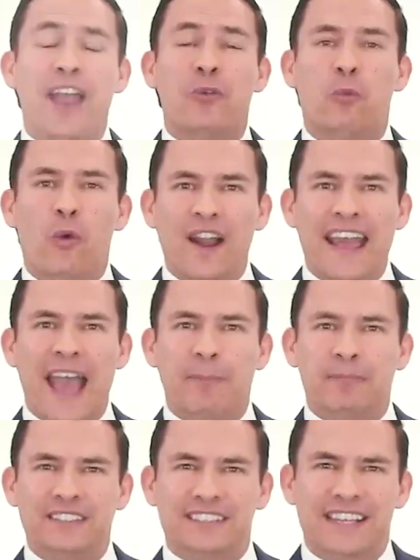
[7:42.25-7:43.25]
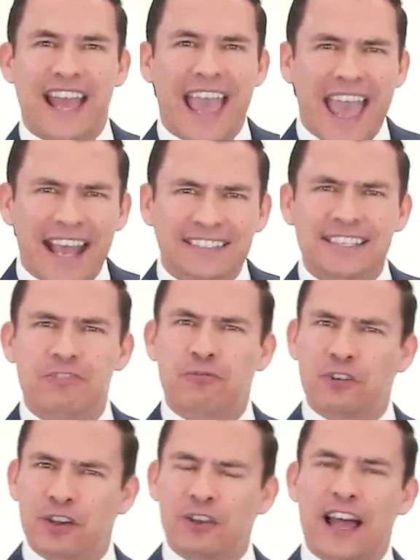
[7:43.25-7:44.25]
And what happens? Eggsy
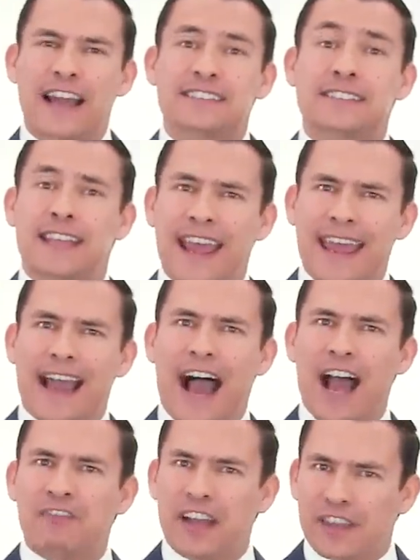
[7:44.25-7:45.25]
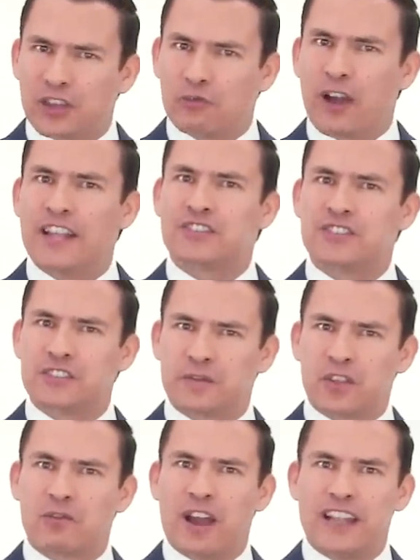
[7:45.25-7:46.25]
realizes that, hey, I've got the right
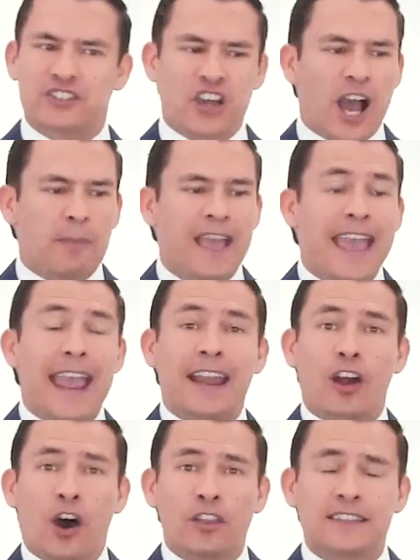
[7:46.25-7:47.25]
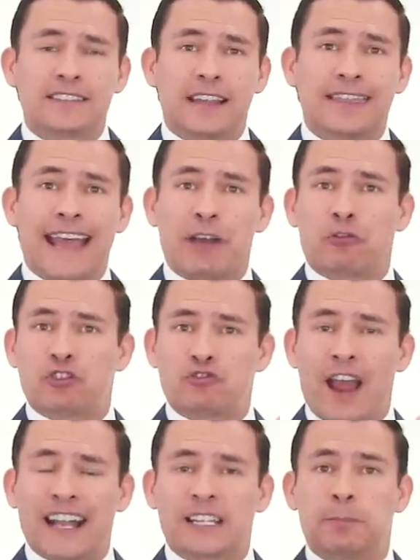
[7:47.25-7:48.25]
shoes for the right job, and all of a sudden that
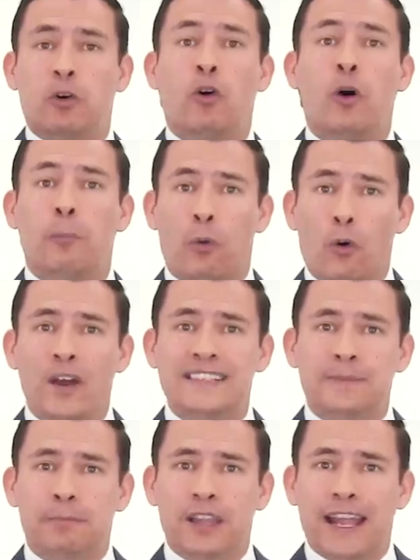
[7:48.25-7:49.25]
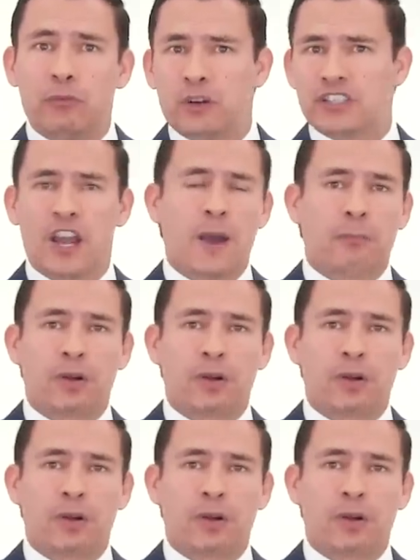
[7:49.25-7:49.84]
retractable poison blade, which